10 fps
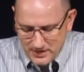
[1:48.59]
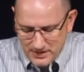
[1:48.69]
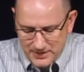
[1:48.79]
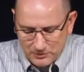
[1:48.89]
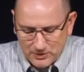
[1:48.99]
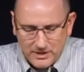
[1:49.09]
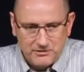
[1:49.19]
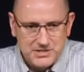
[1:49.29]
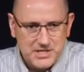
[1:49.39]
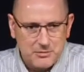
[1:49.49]
and they would live
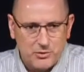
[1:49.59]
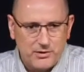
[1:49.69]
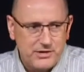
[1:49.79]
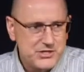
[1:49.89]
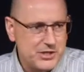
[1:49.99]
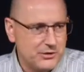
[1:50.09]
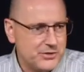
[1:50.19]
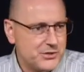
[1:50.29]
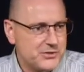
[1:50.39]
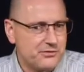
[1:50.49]
in temporary
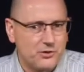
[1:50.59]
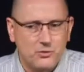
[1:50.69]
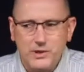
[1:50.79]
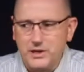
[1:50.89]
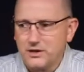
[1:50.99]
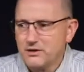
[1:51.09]
shelters for a week.